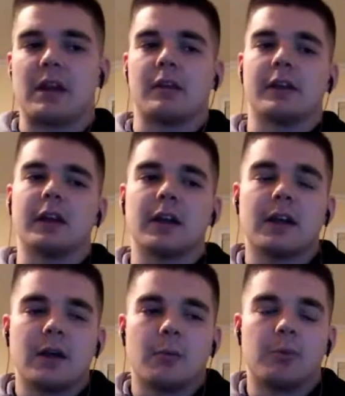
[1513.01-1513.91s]

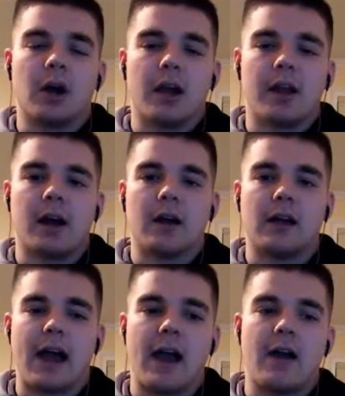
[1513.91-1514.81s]
but I'll have
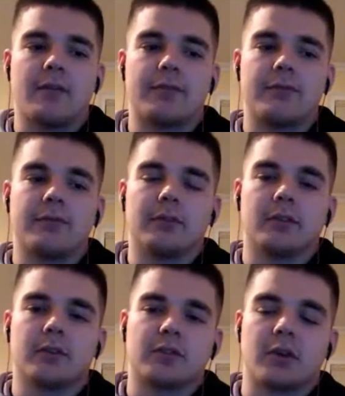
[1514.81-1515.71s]
some
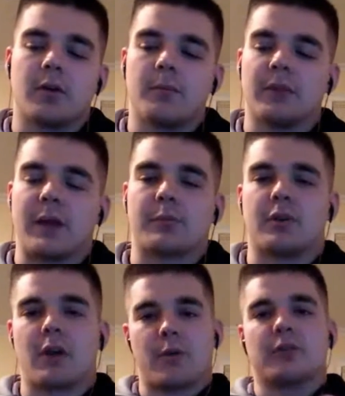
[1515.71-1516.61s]
like prerequisite
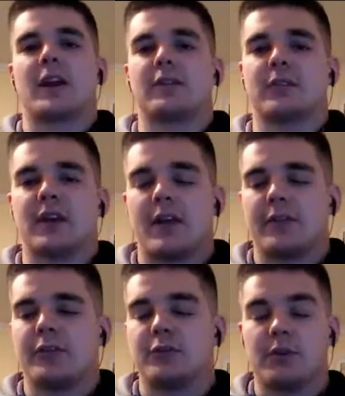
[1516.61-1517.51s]
exercises to the
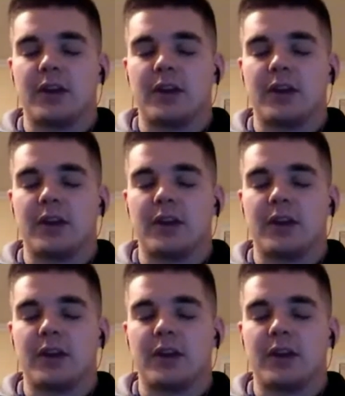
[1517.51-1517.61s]
deadlift.